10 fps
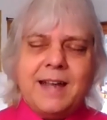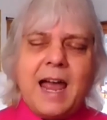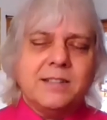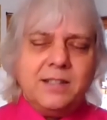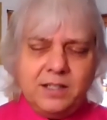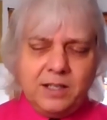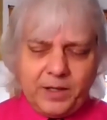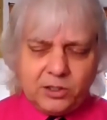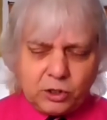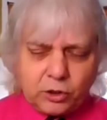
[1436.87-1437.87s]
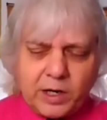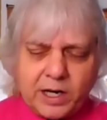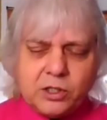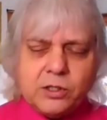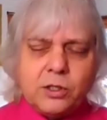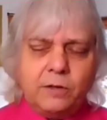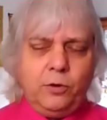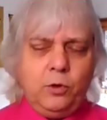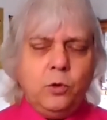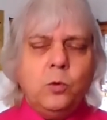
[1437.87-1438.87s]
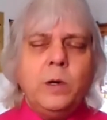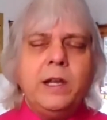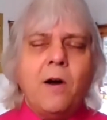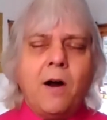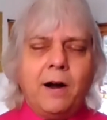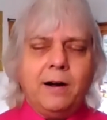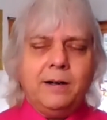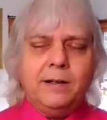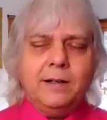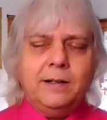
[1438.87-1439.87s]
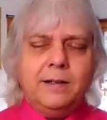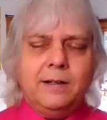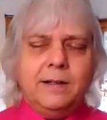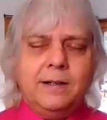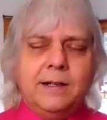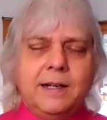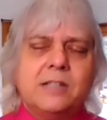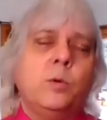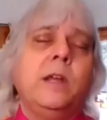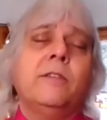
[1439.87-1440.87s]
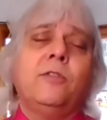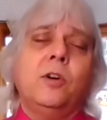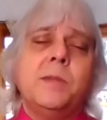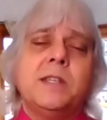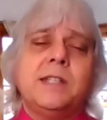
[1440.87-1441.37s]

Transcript: as the demonstrations of who we are, as we affirm this